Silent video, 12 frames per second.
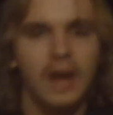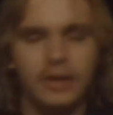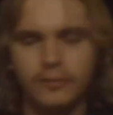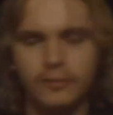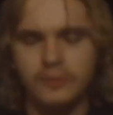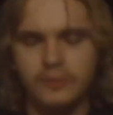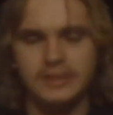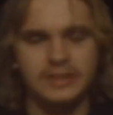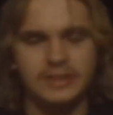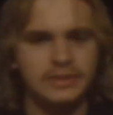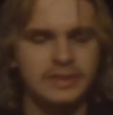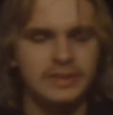And of course,
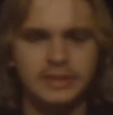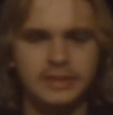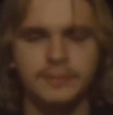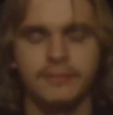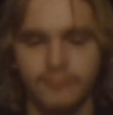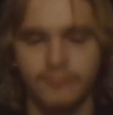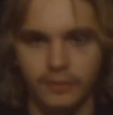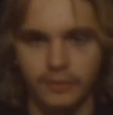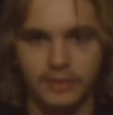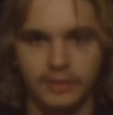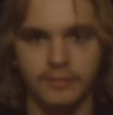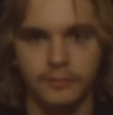this doesn't need to be
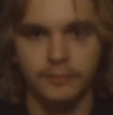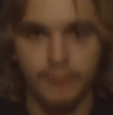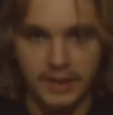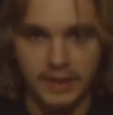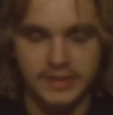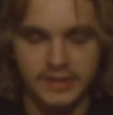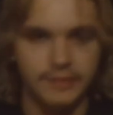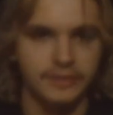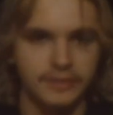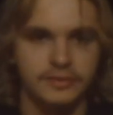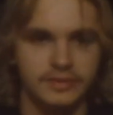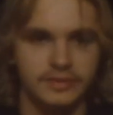fully
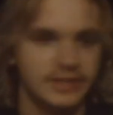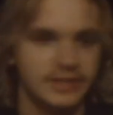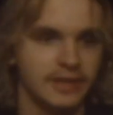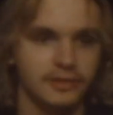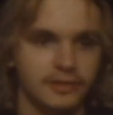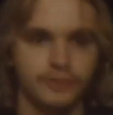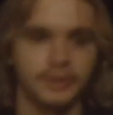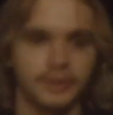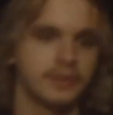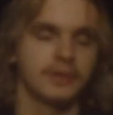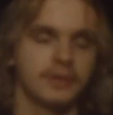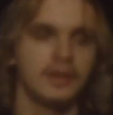military style
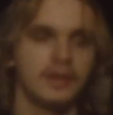strict.